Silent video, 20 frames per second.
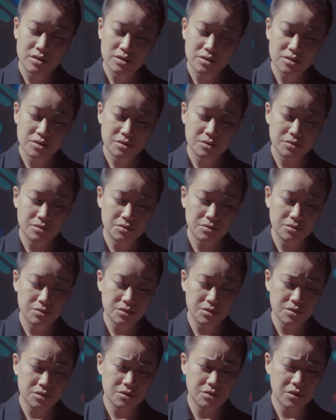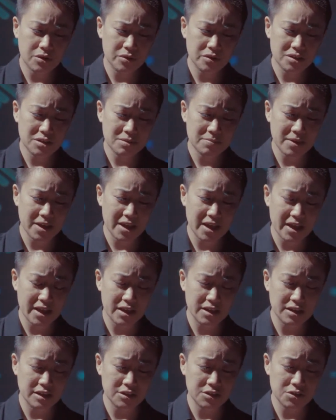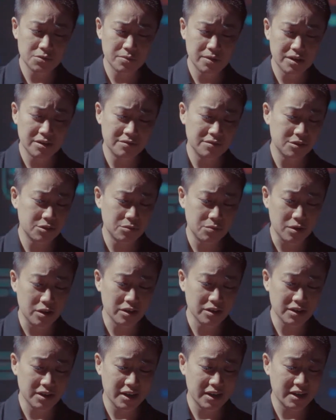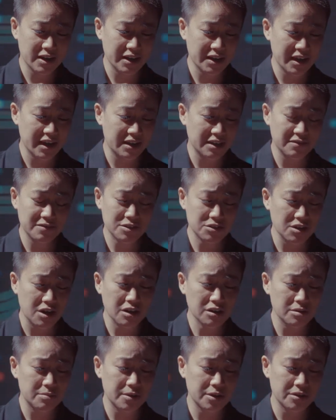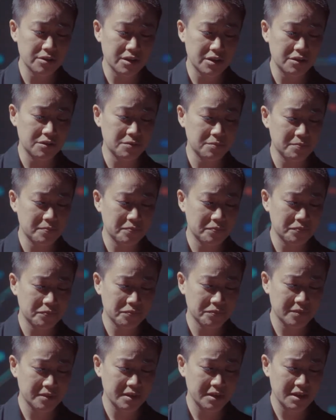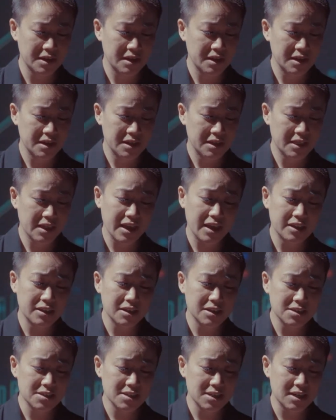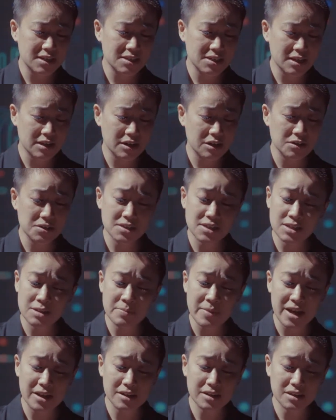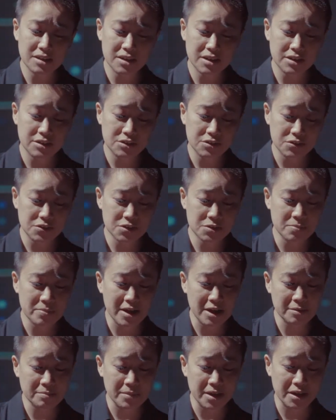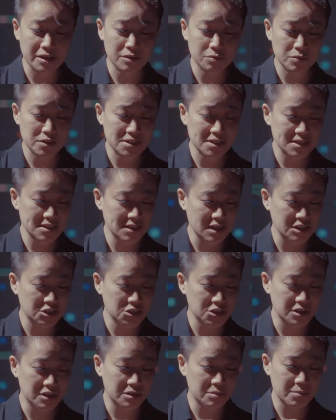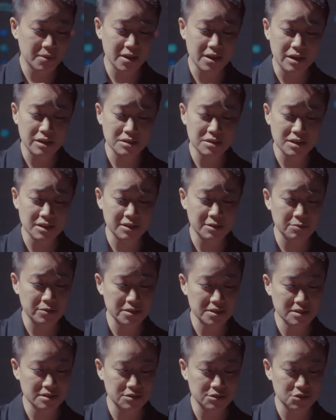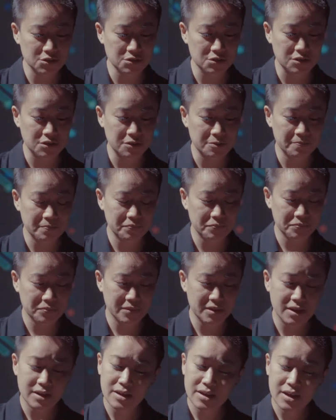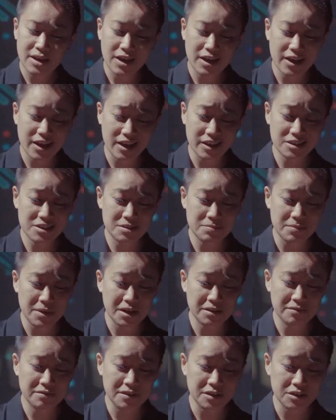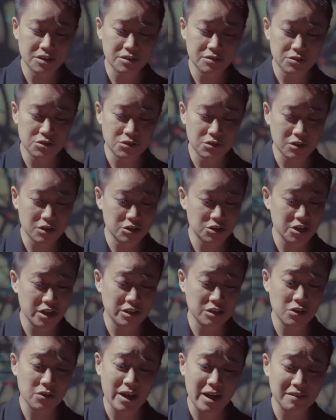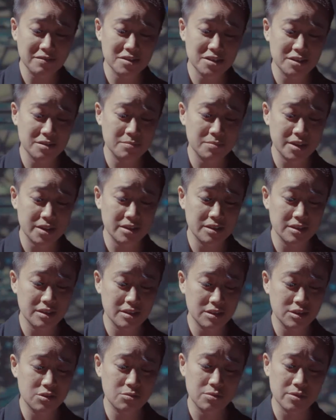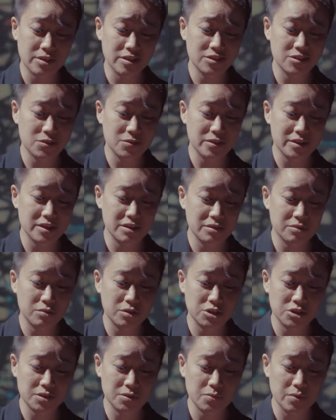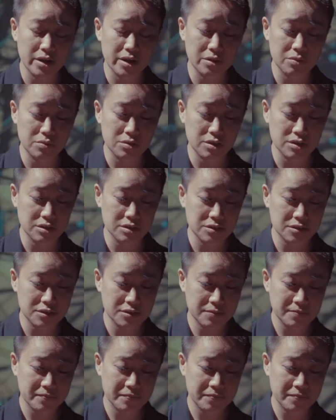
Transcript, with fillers: So you go into my head and do whatever you want, and I can't even talk about you. The alien says that our cinematically induced mind meld was essential and beyond anyone's control. I had to mindfuck you, George, and you have to admit you were into it, which is why it worked.